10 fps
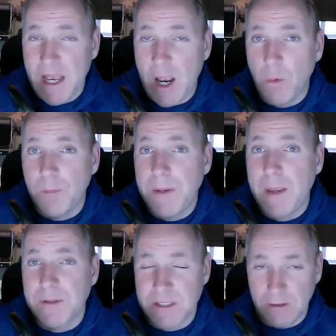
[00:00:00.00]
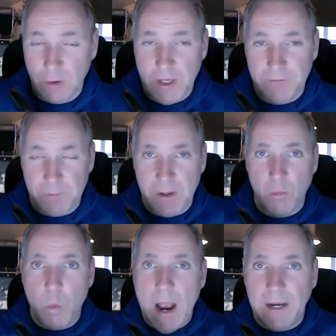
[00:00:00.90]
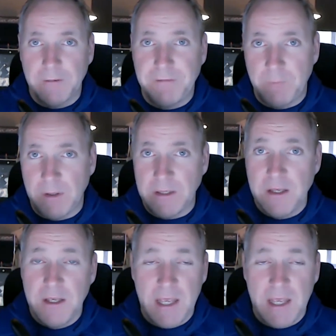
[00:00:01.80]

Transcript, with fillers: I want to be able to look after my wider family.